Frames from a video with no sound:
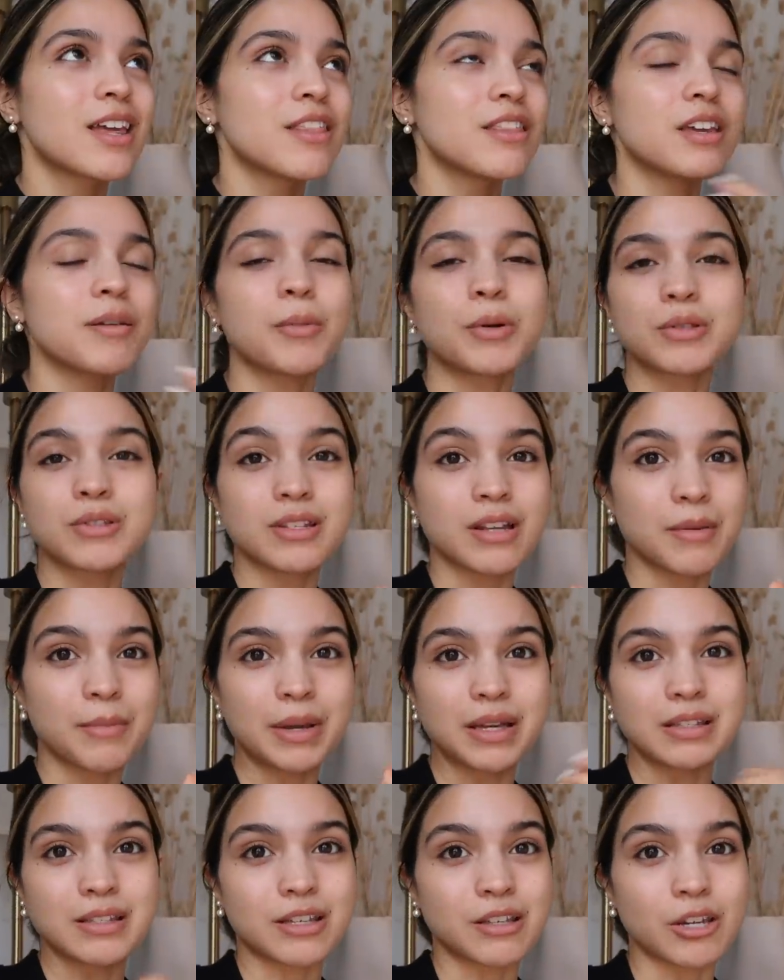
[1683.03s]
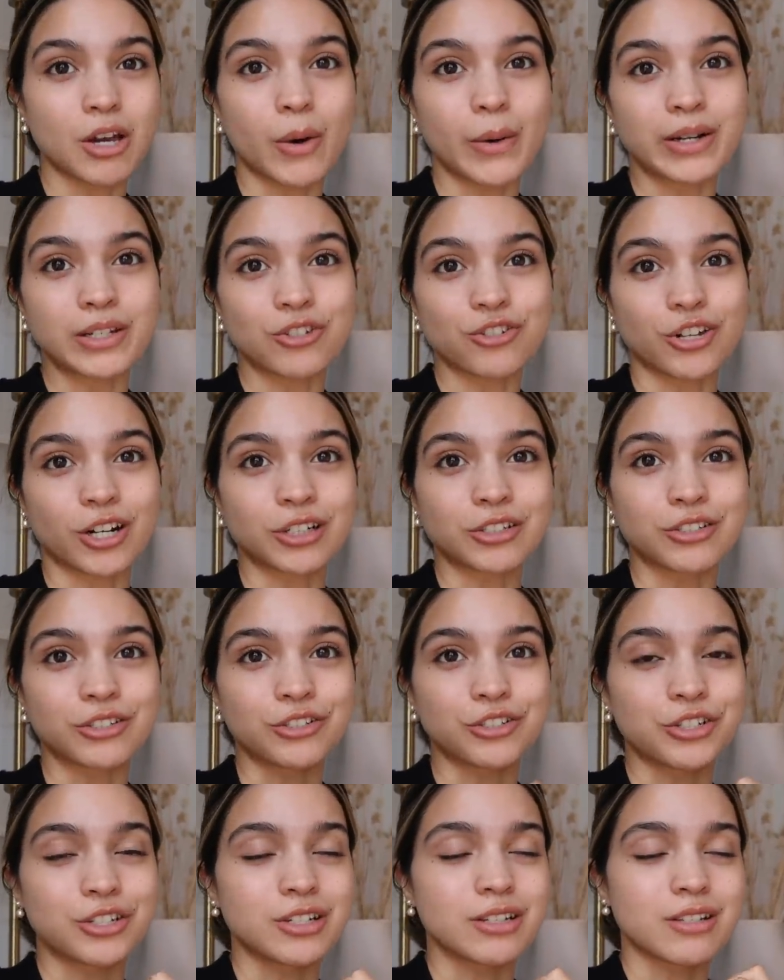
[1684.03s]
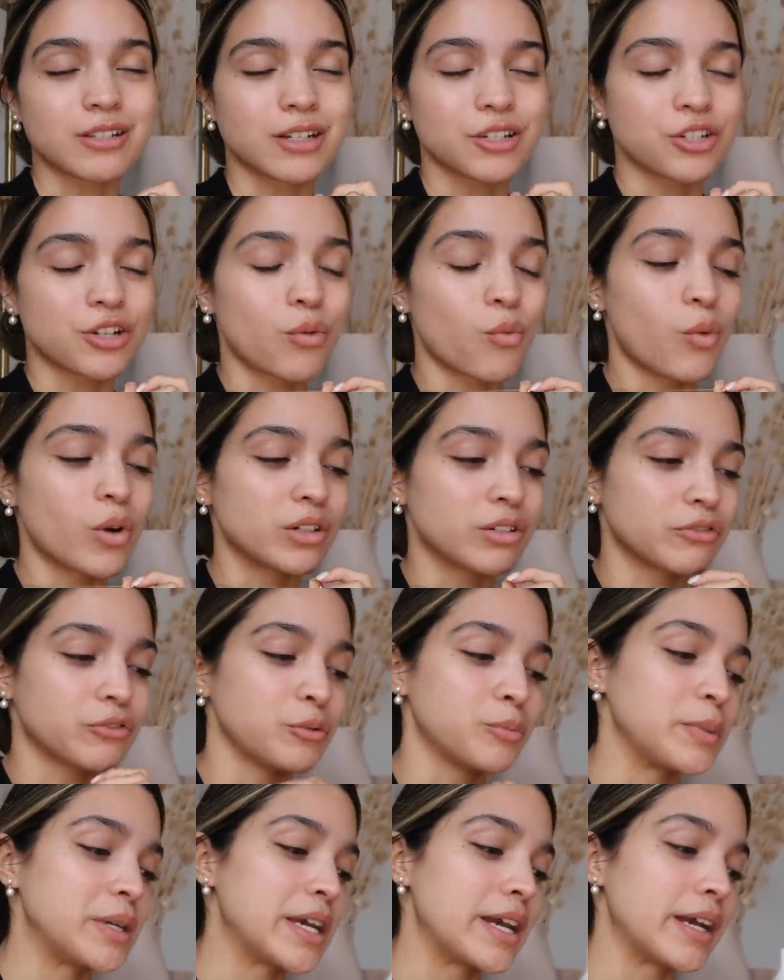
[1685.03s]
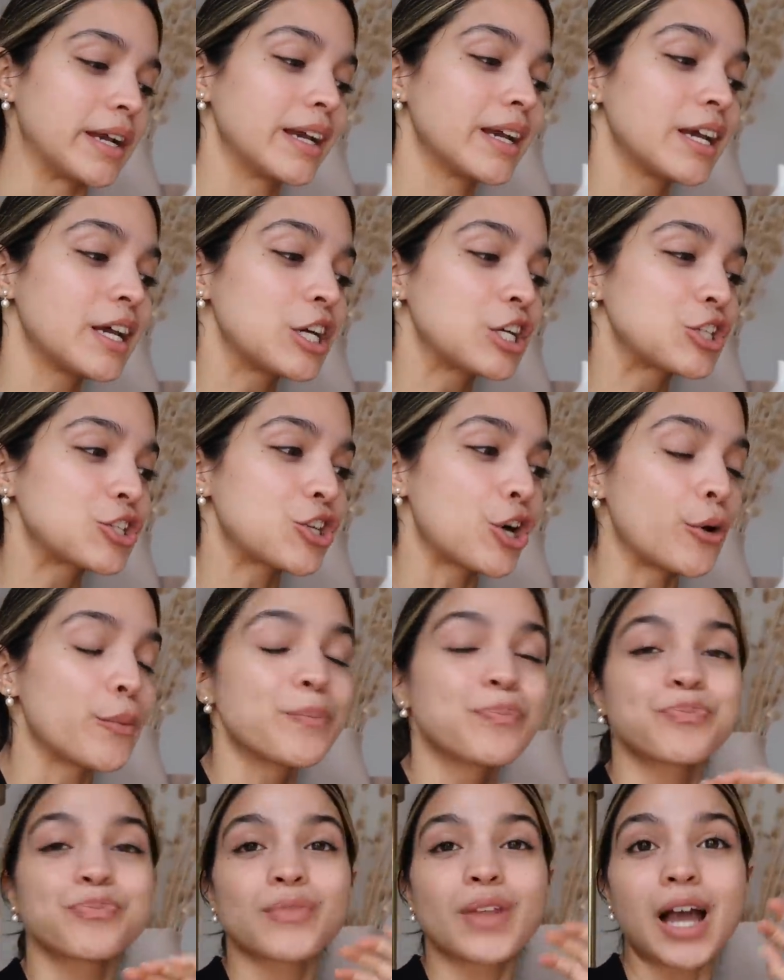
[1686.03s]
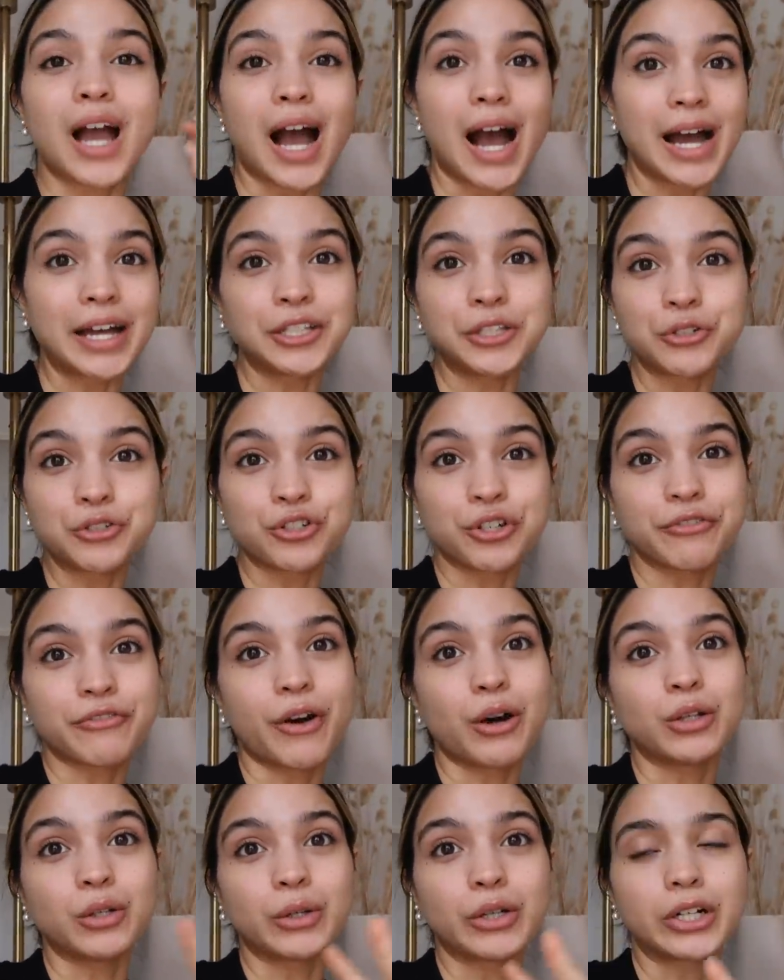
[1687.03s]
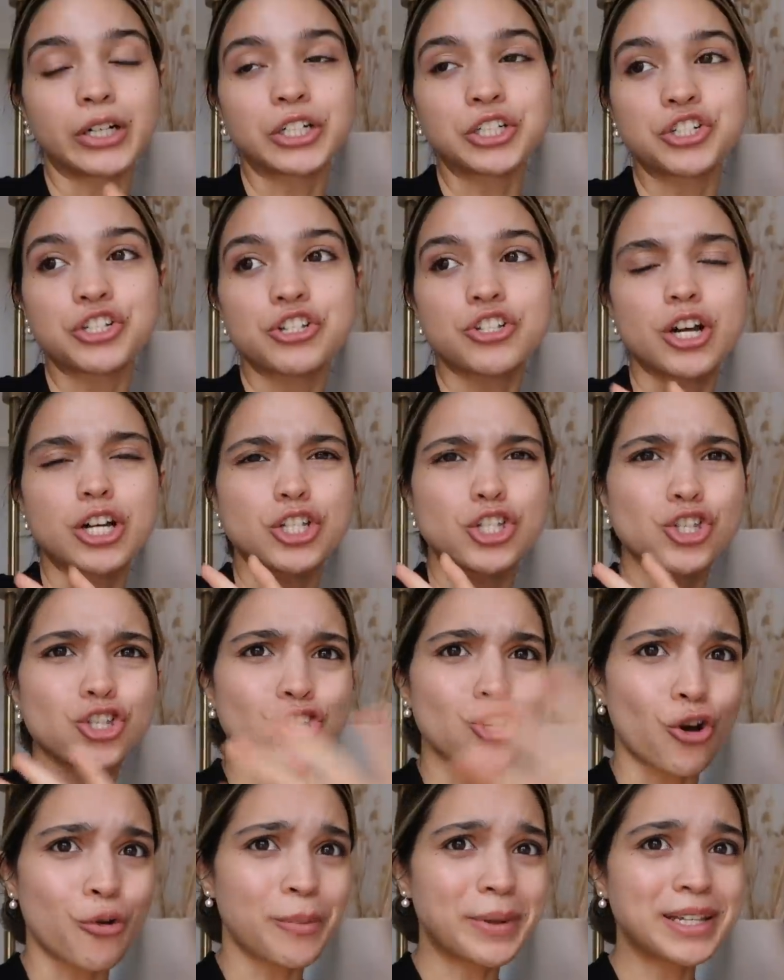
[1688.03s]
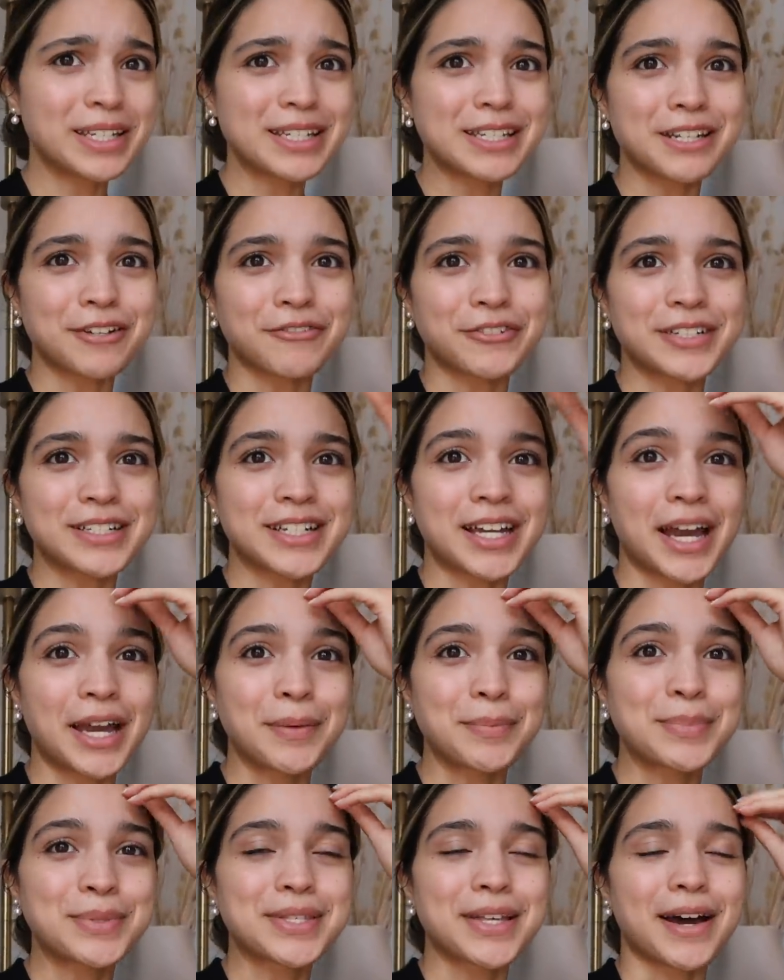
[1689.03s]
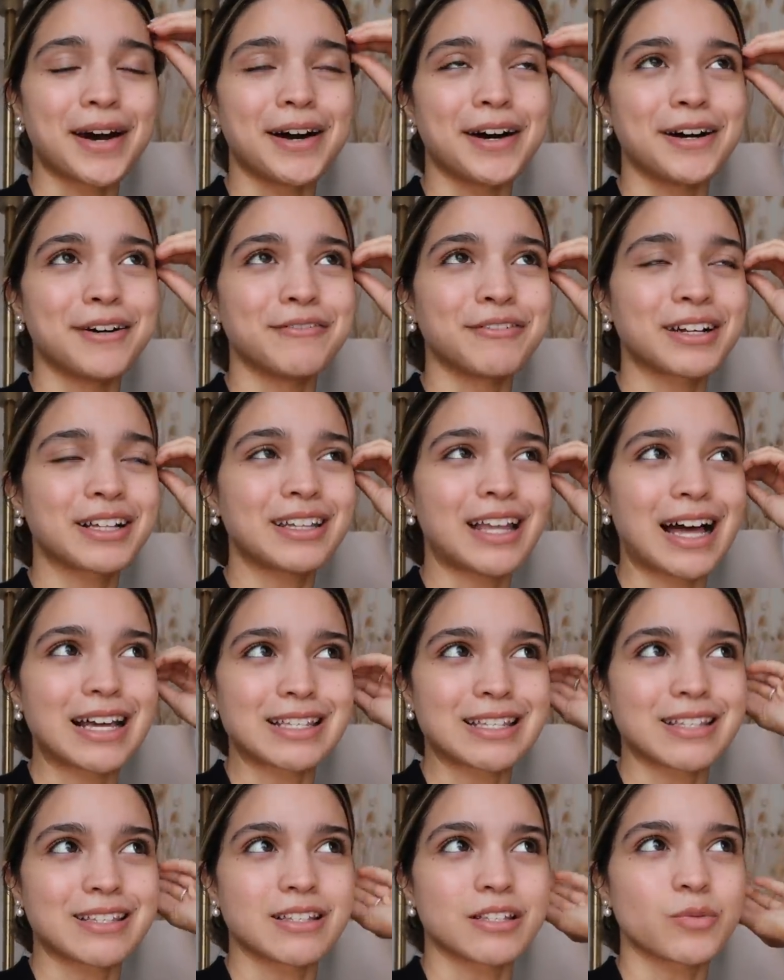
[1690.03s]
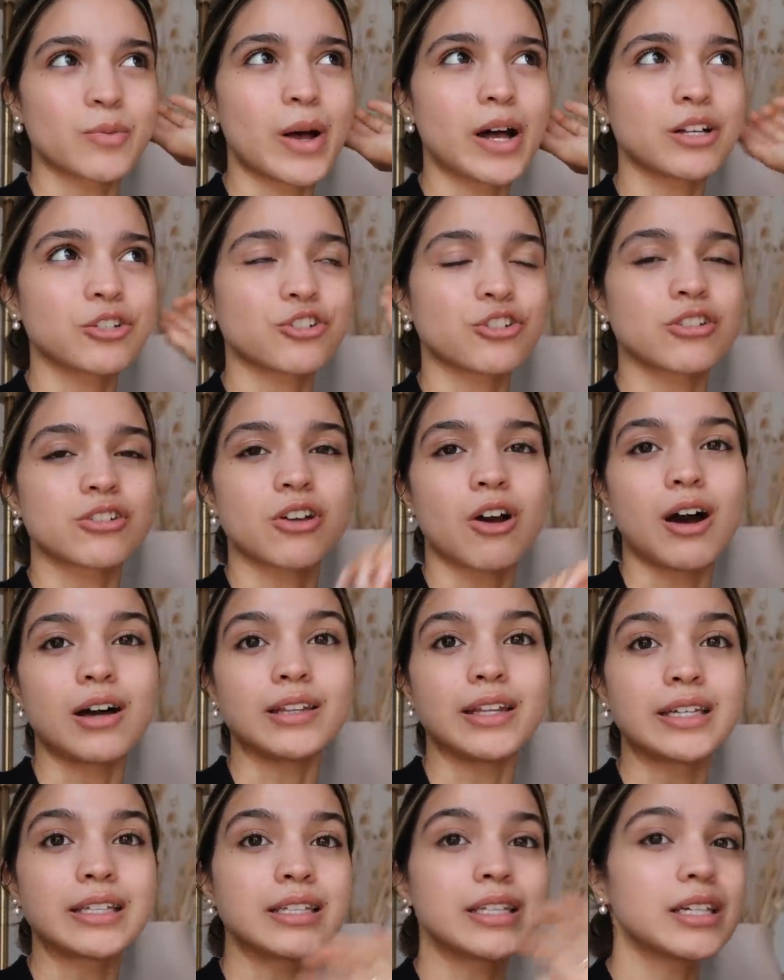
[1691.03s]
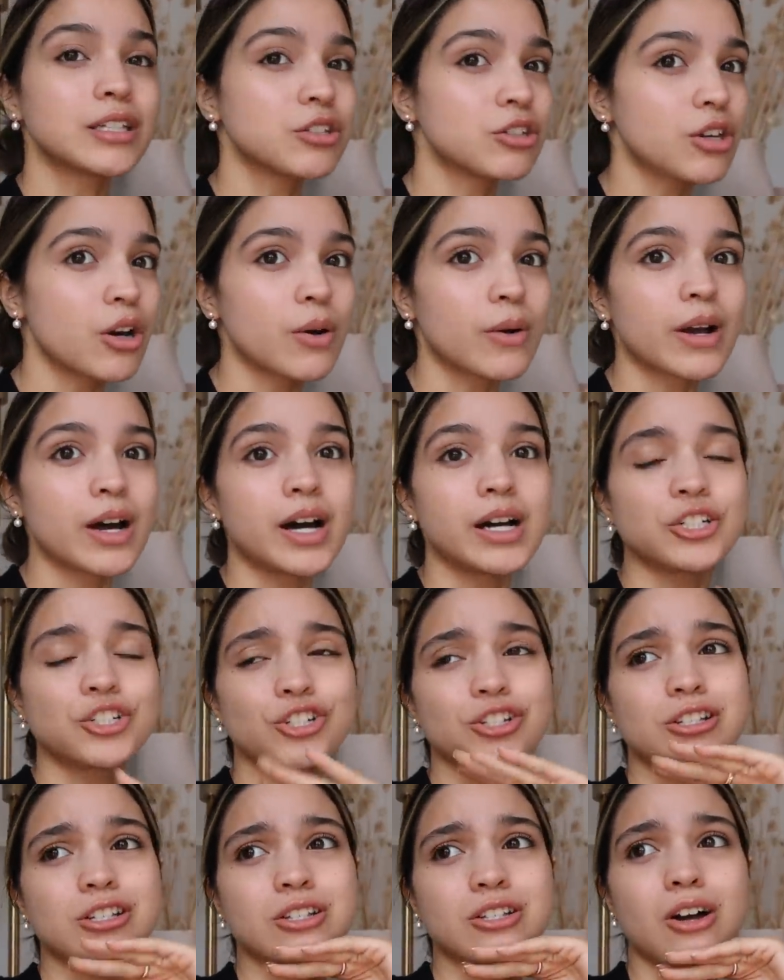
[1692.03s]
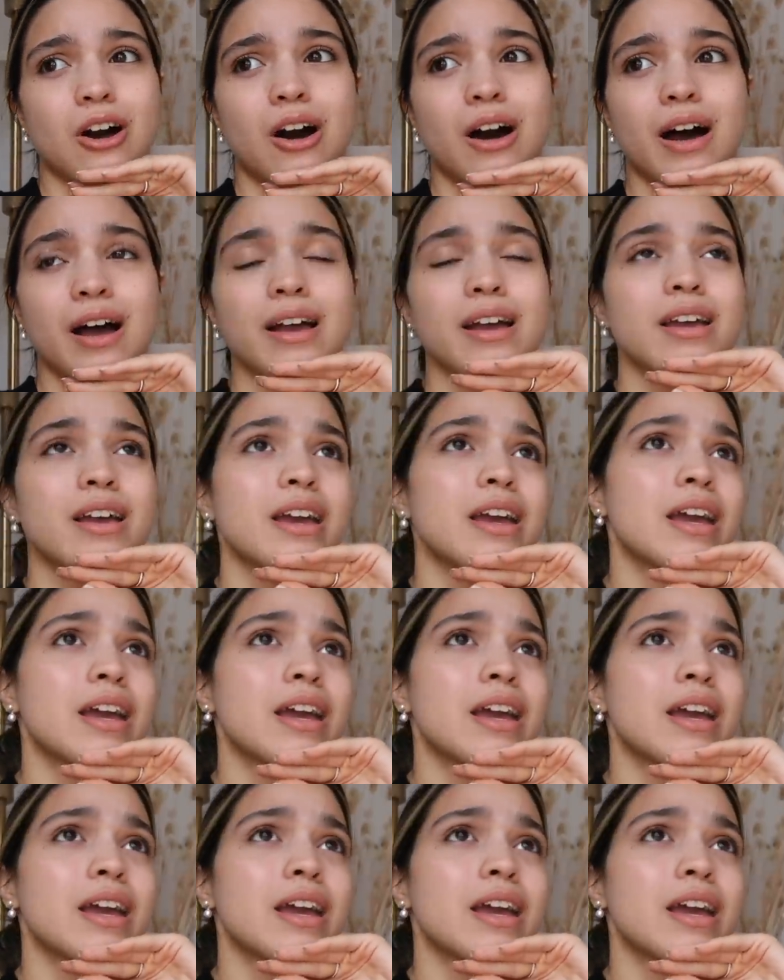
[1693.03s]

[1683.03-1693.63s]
the most amazing yoga instructor. She is such a wonderful being. So I usually follow her. She's got so many different types of classes as well. She's got like yin yoga, she's got